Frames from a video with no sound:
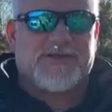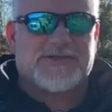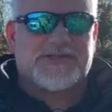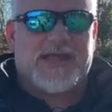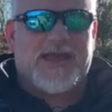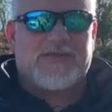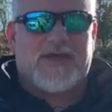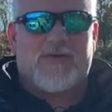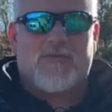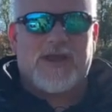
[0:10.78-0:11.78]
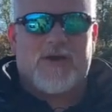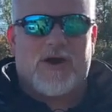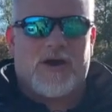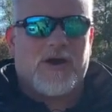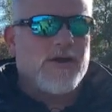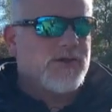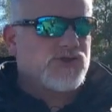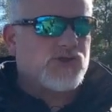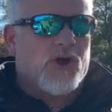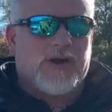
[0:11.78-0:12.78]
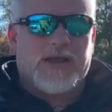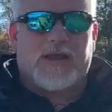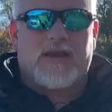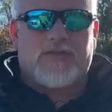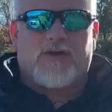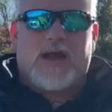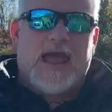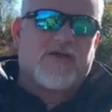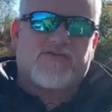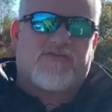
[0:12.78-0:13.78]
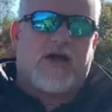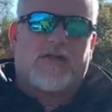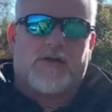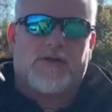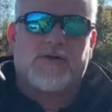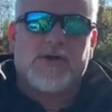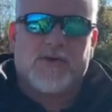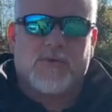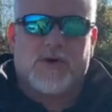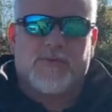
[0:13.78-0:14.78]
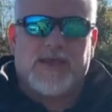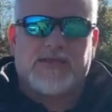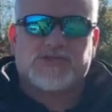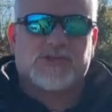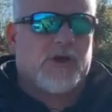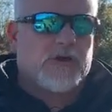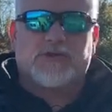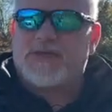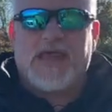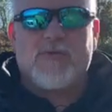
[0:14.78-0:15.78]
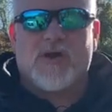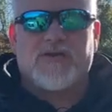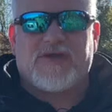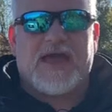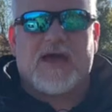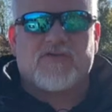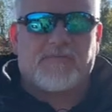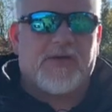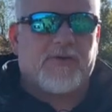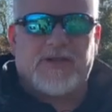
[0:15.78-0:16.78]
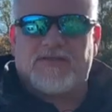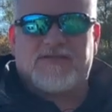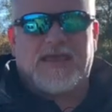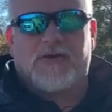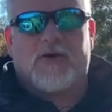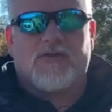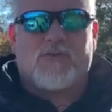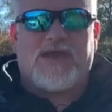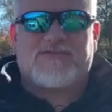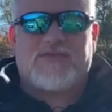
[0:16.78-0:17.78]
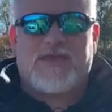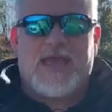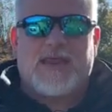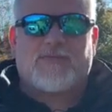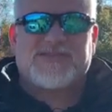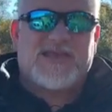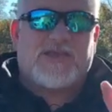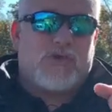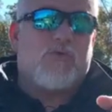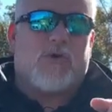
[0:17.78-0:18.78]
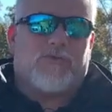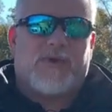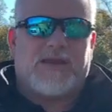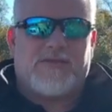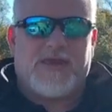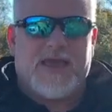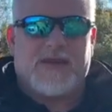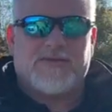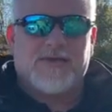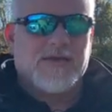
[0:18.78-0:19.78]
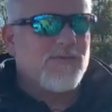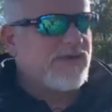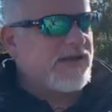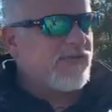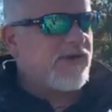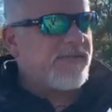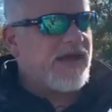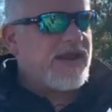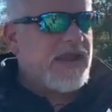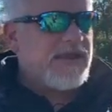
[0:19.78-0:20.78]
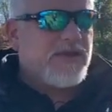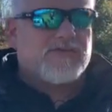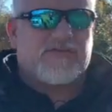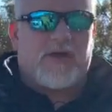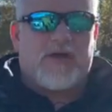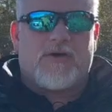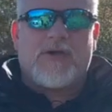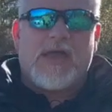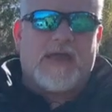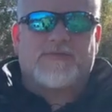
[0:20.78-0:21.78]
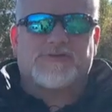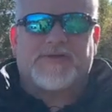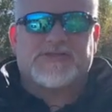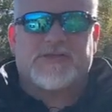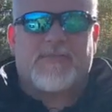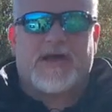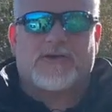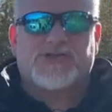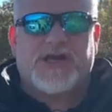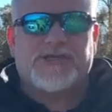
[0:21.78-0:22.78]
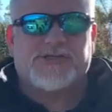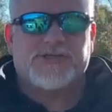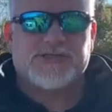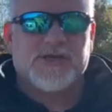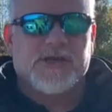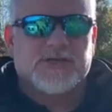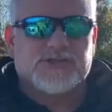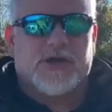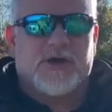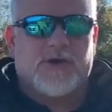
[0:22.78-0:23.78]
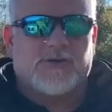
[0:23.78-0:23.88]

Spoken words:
to say that we are starting another house follow where we start on day one of a house build and take it all the way to the end. We take you all the way to the end. We did one about 8 years ago, and there's been some minor changes. So